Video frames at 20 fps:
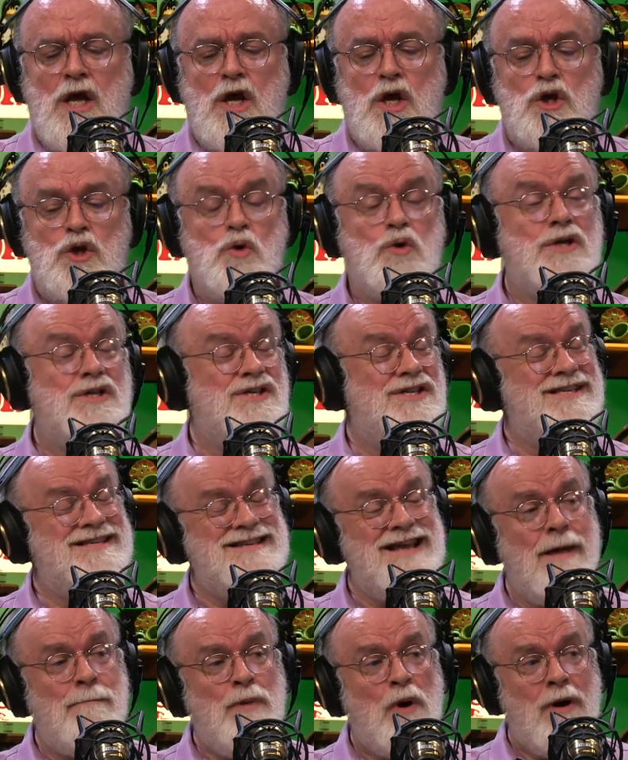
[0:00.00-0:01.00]
You can
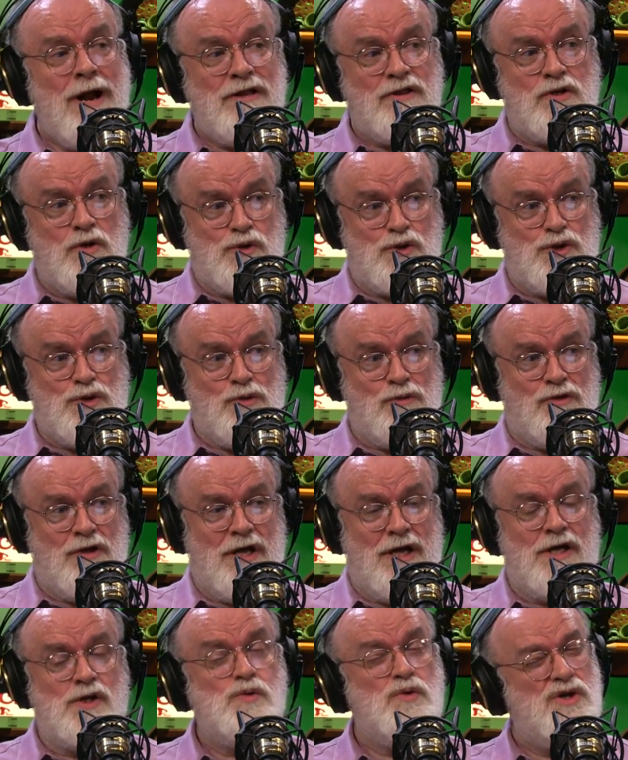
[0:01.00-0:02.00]
separate those two
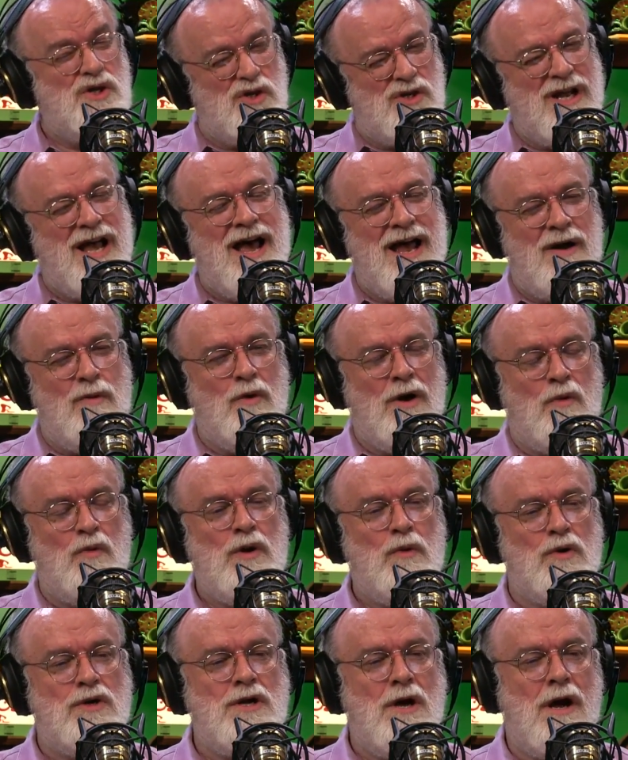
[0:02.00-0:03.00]
things, which is kind of what we
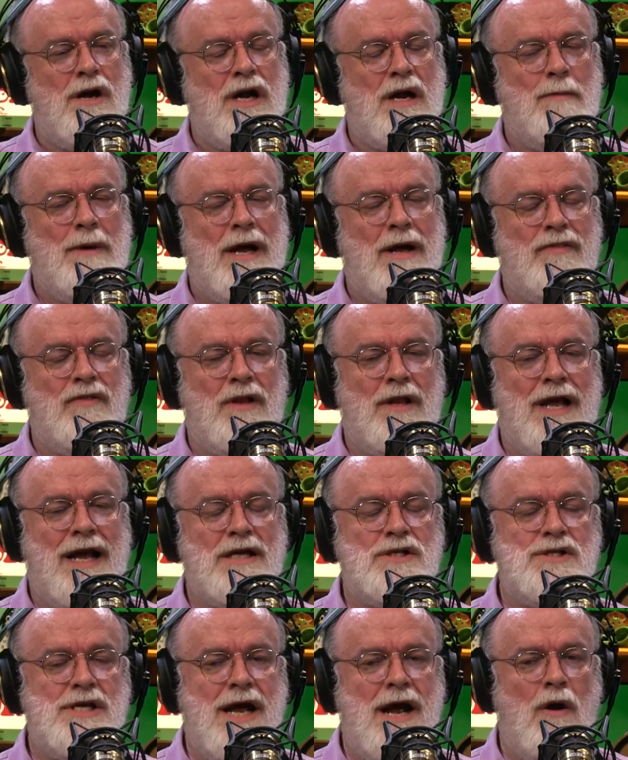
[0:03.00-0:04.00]
were talking about in the
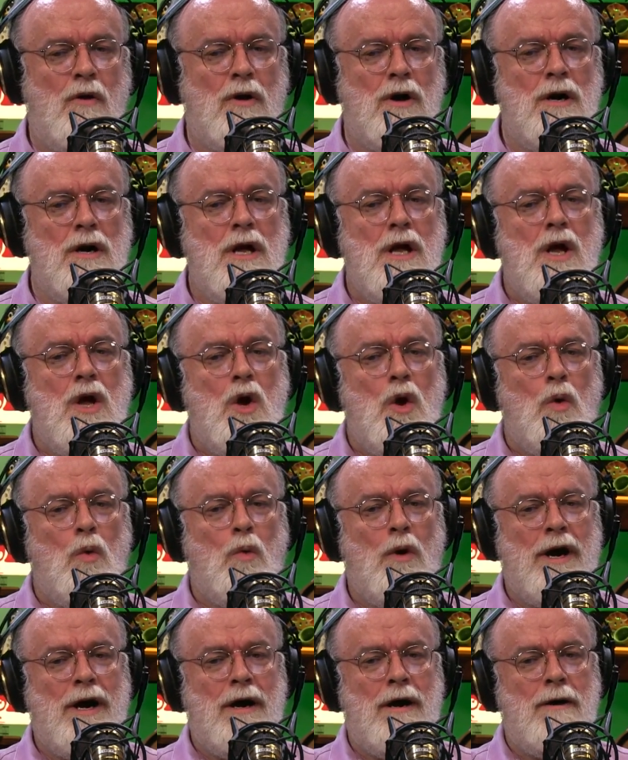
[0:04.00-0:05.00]
last hour,
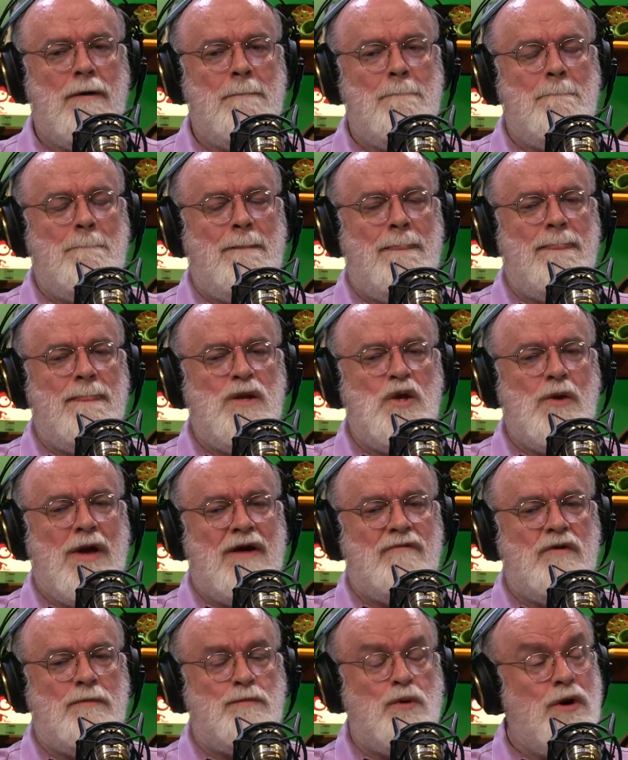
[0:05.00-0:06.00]
where you
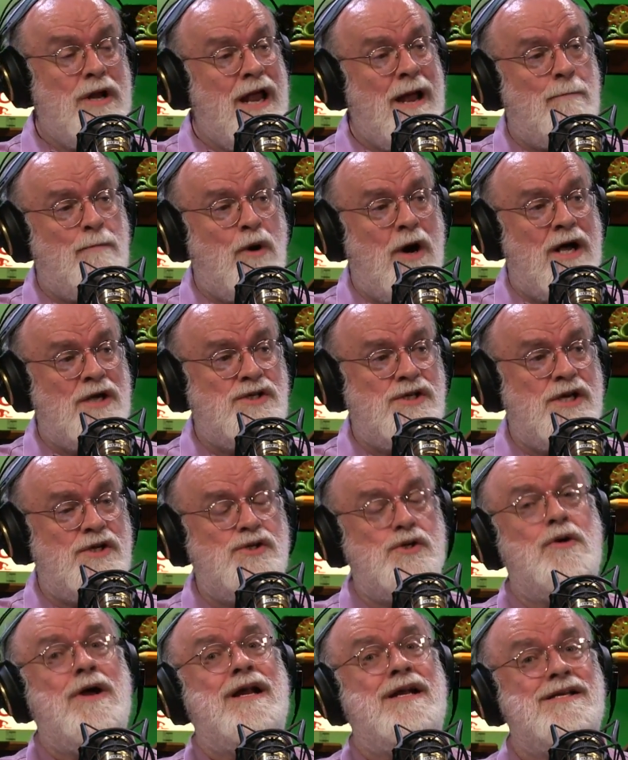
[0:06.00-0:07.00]
have a preamp
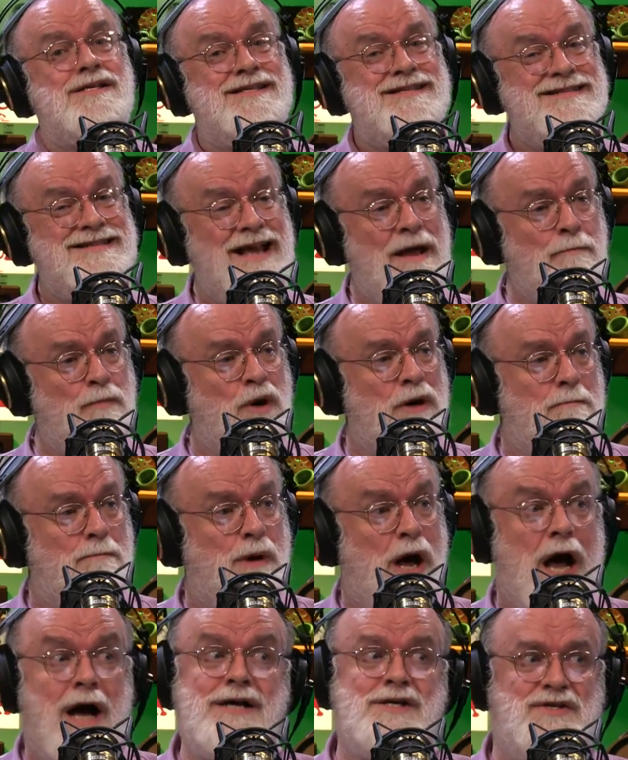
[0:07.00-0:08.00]
processor and a separate
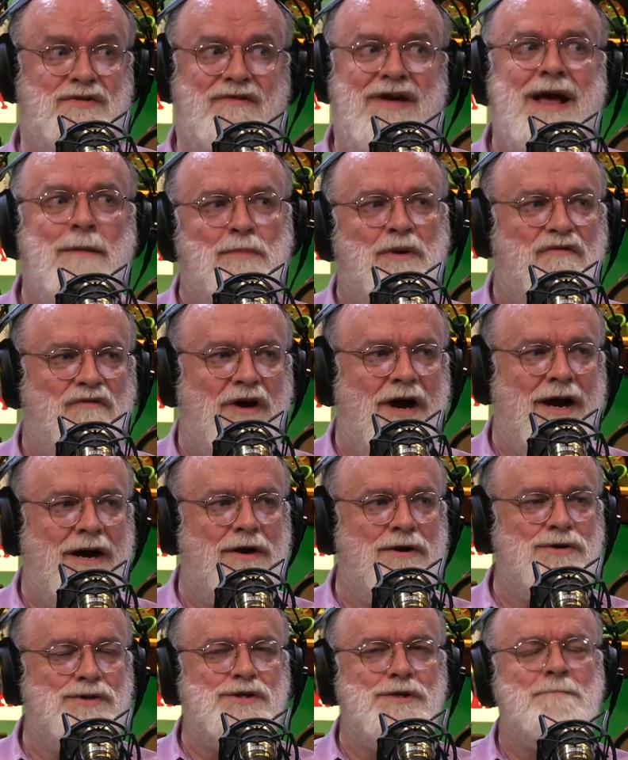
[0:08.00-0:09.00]
box of
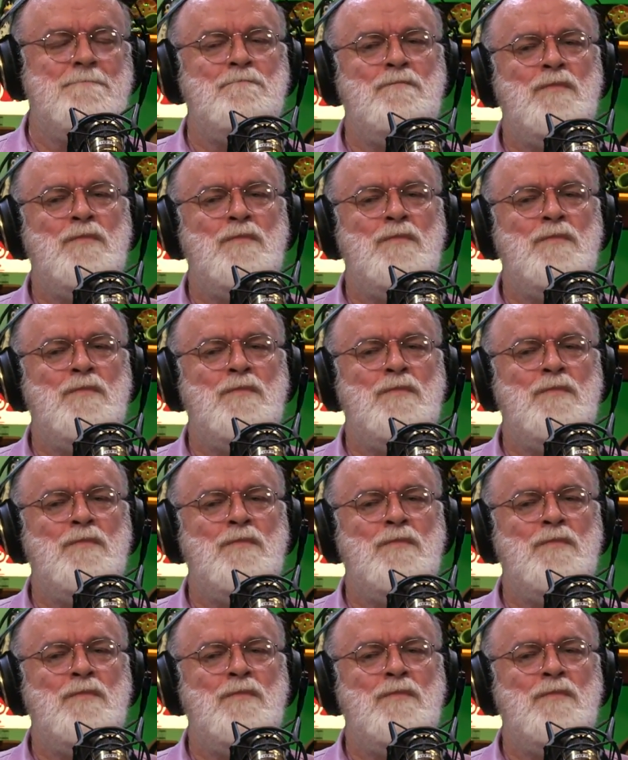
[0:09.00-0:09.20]
amplifiers